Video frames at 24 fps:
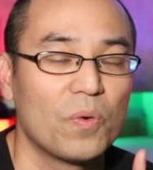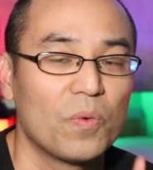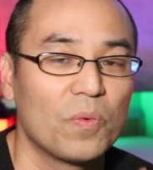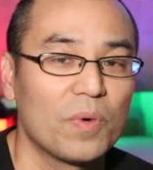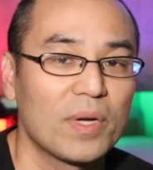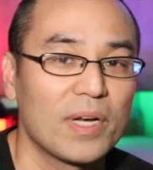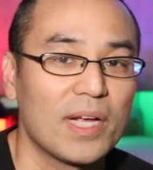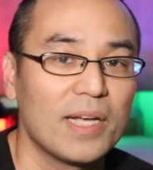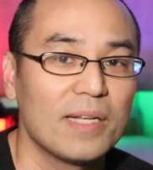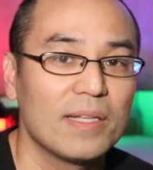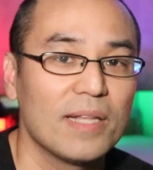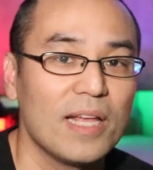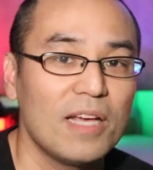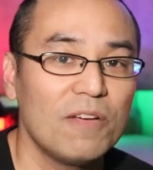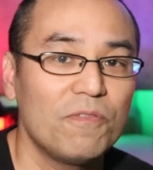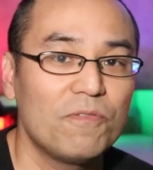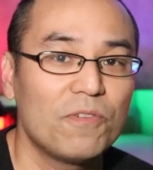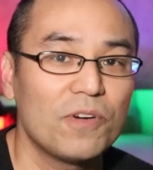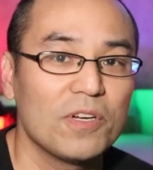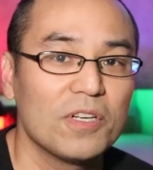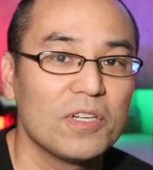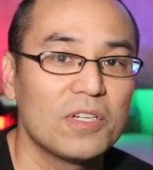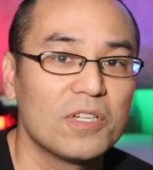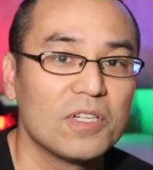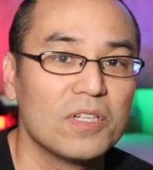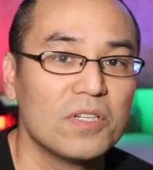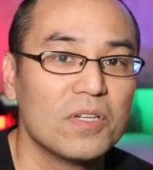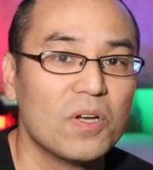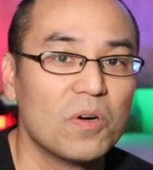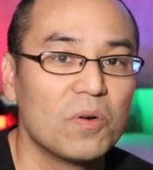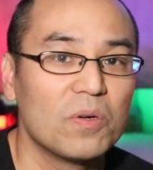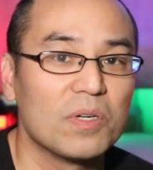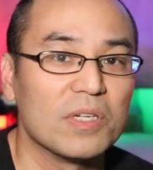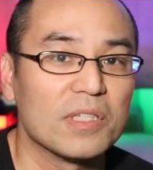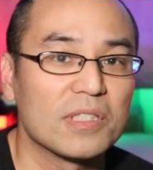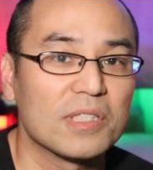what I'd like for you to
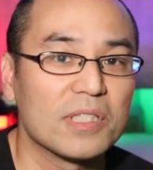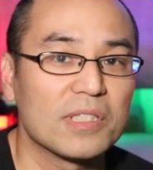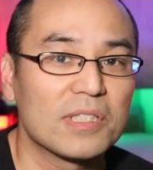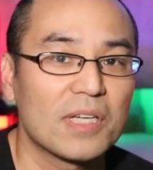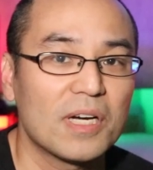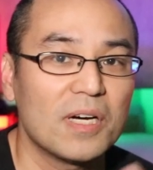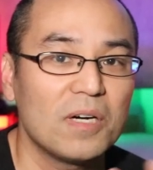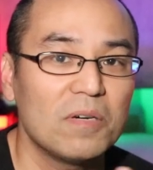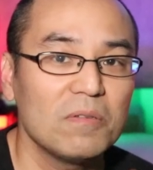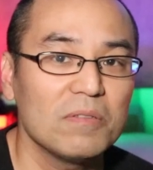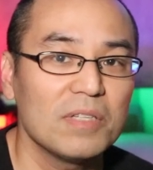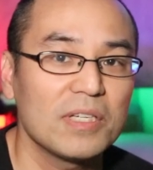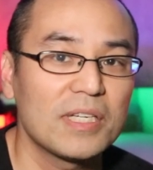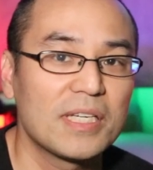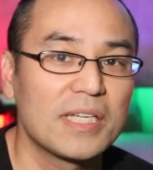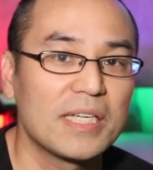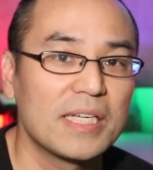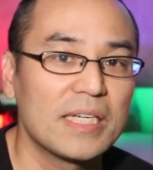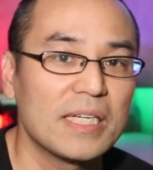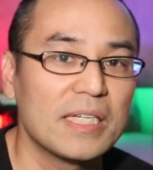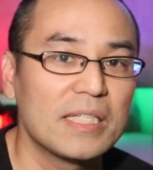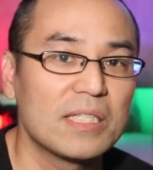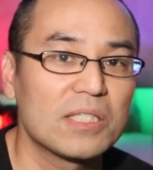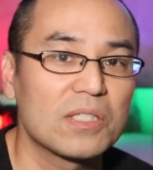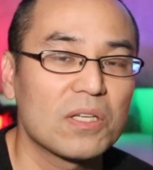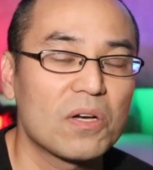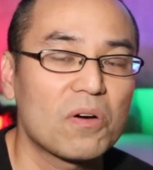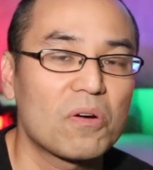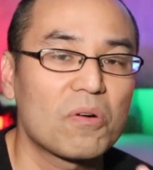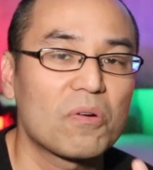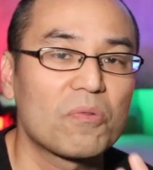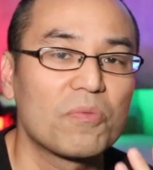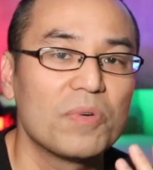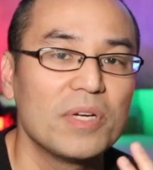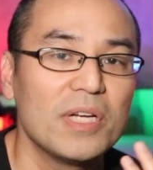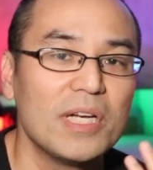notice is how the kids
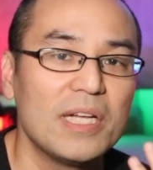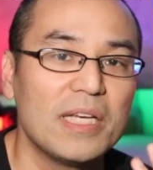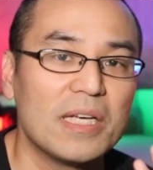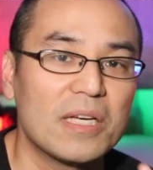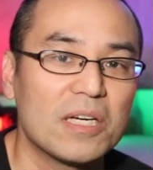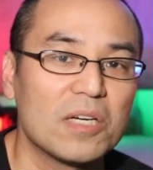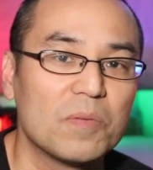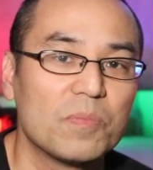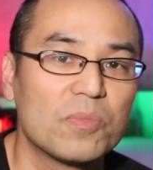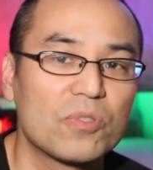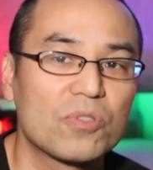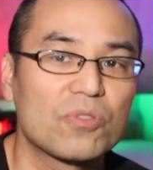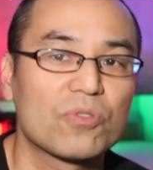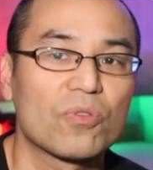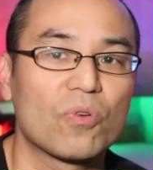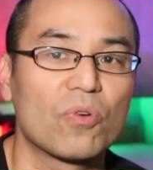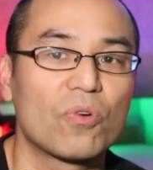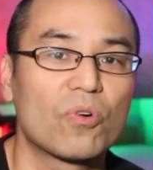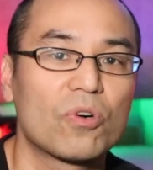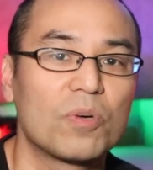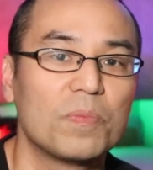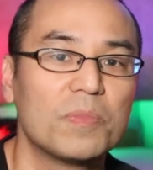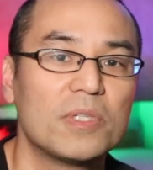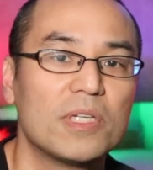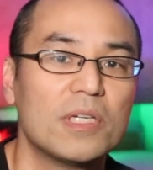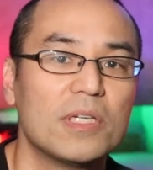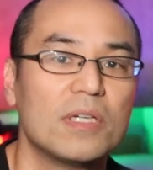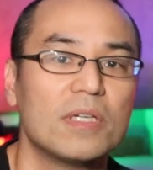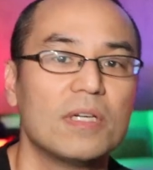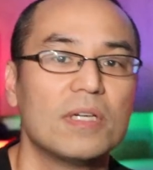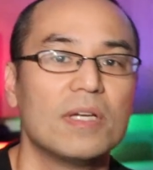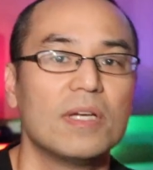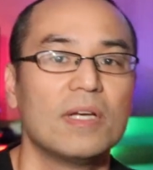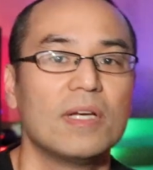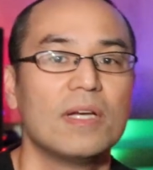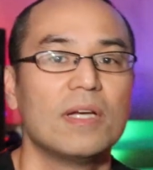are really absorbed
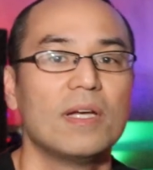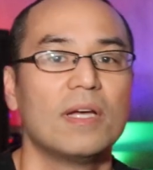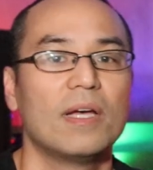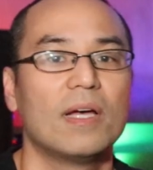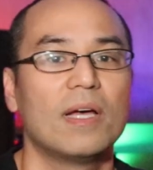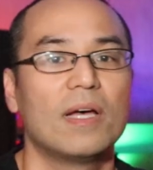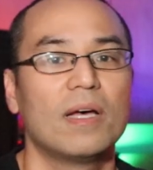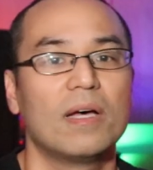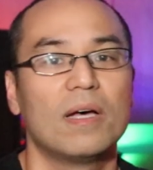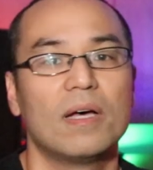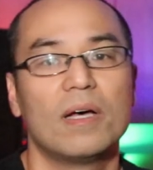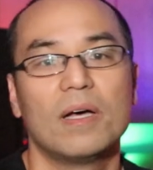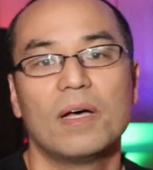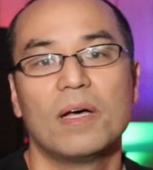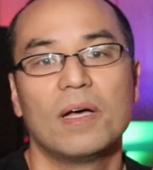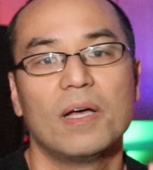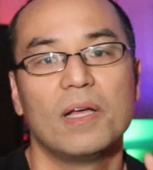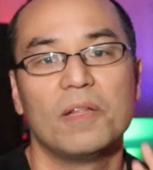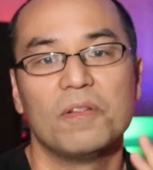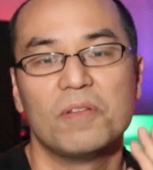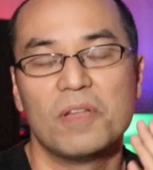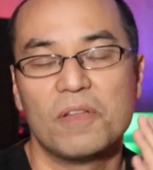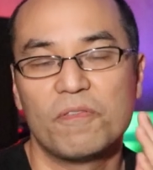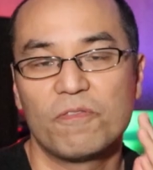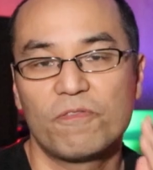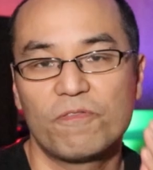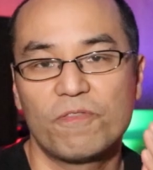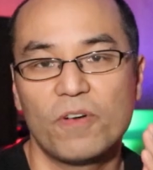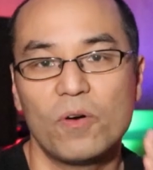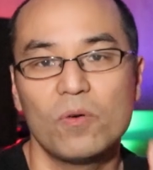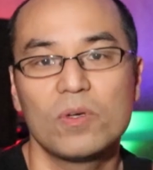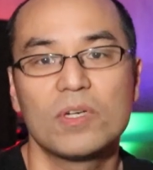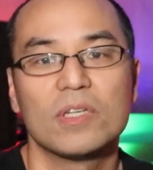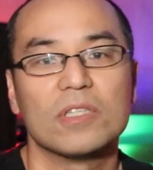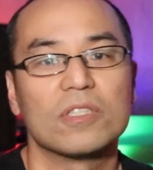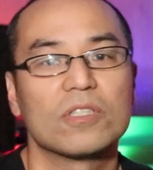and
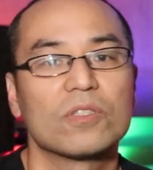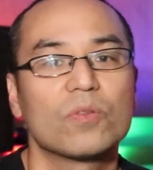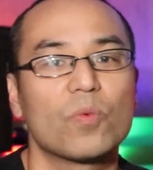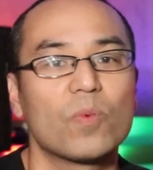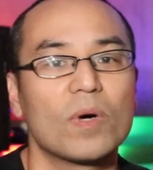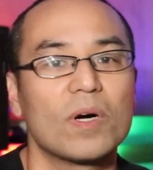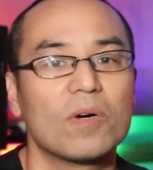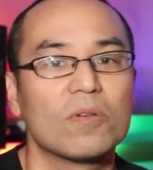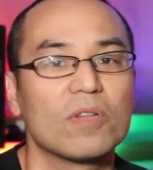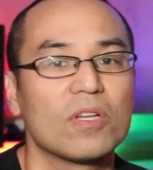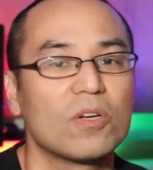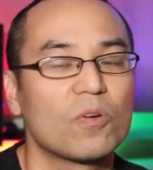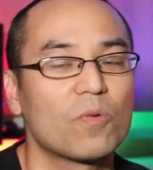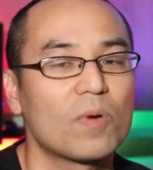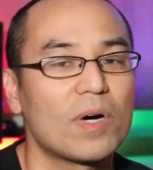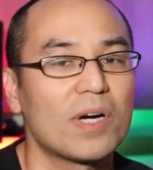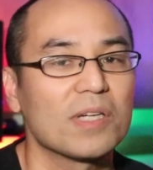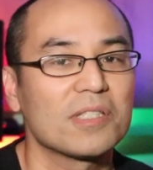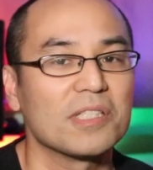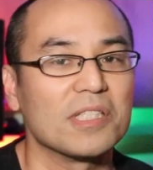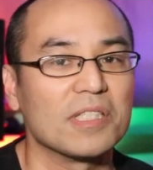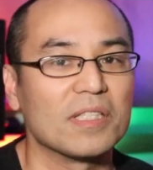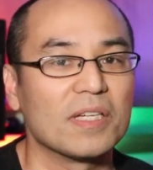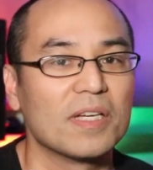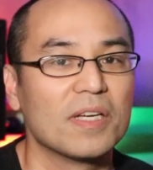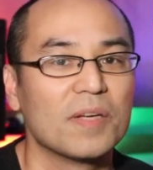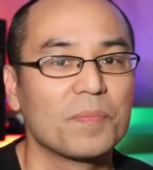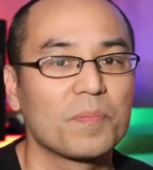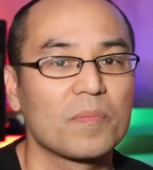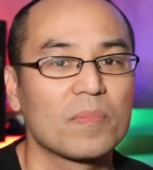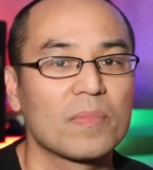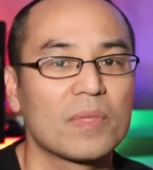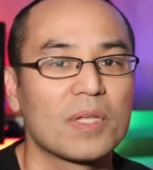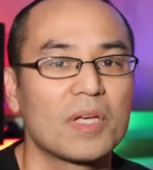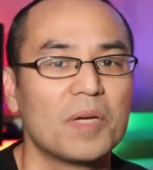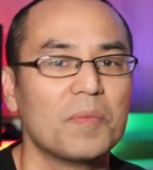focused while they're watching.
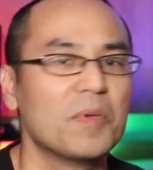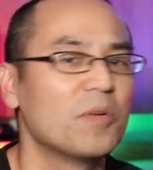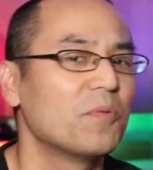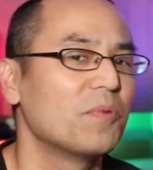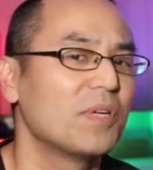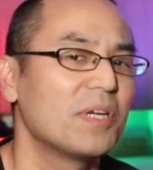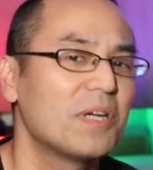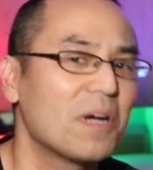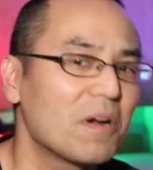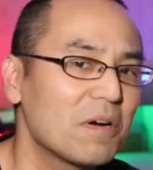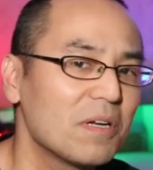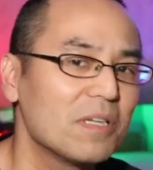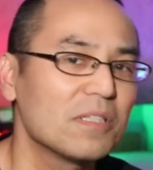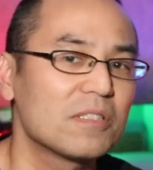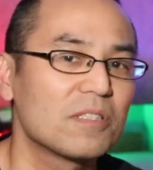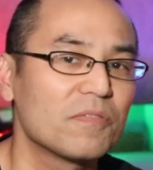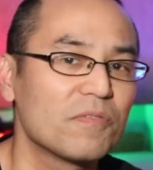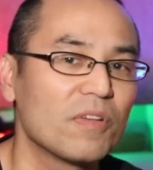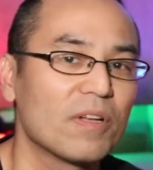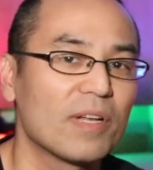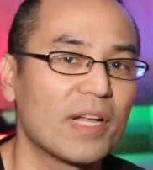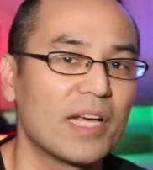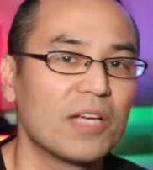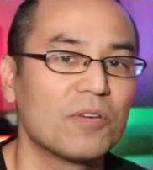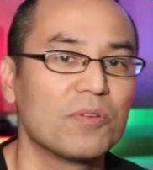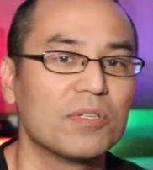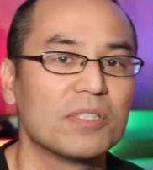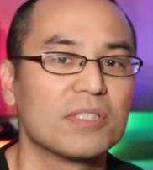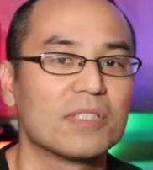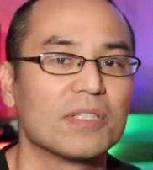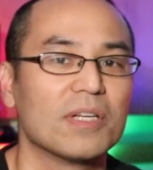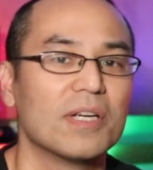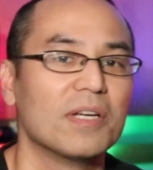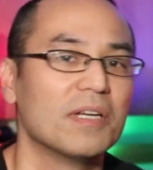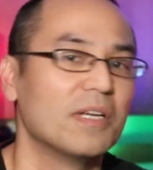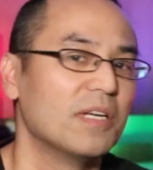I mean, regardless of the
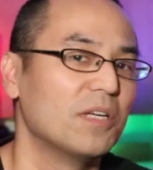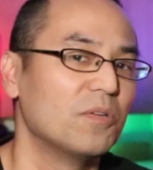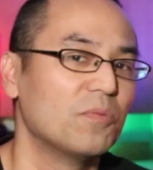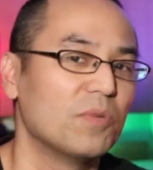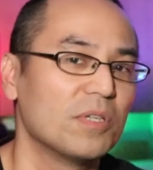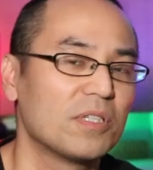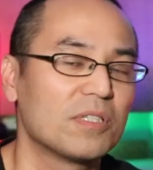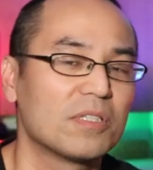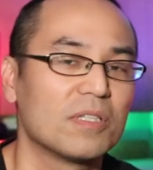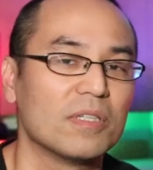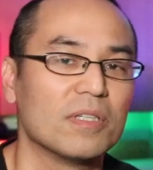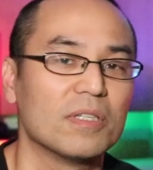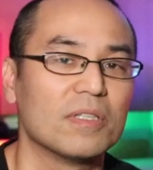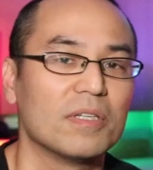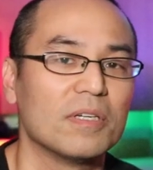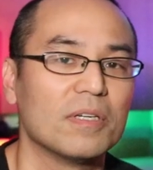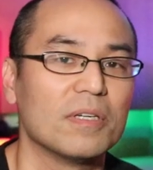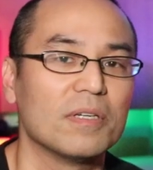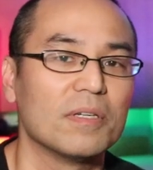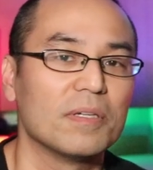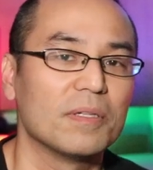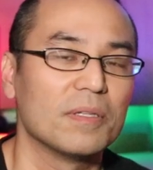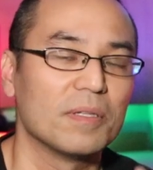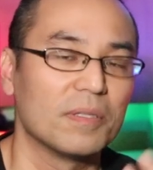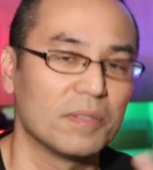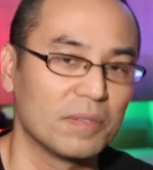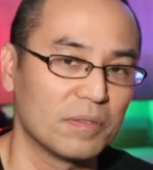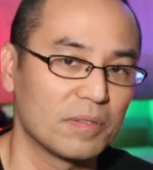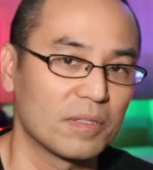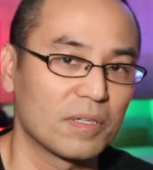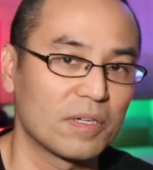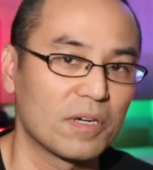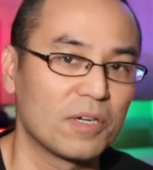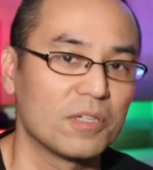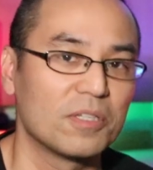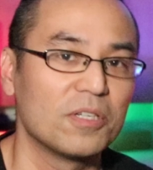language in which the
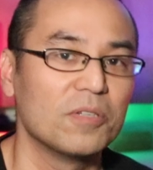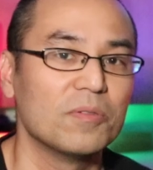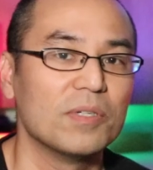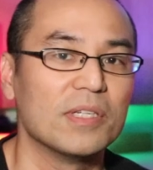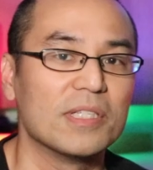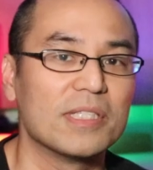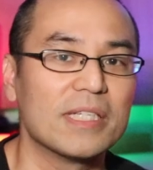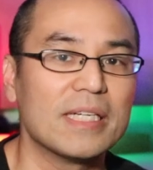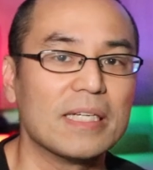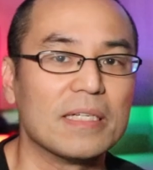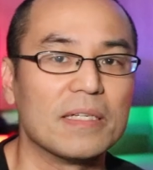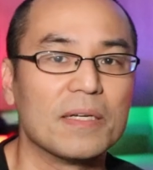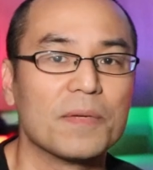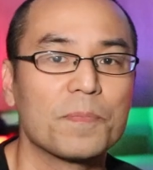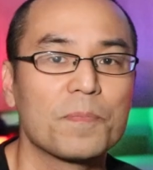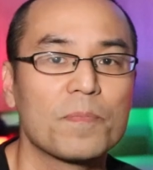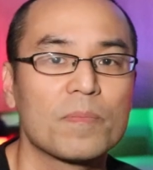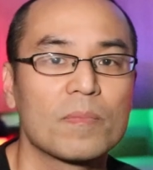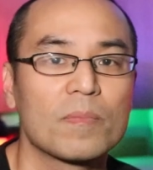cartoon is in.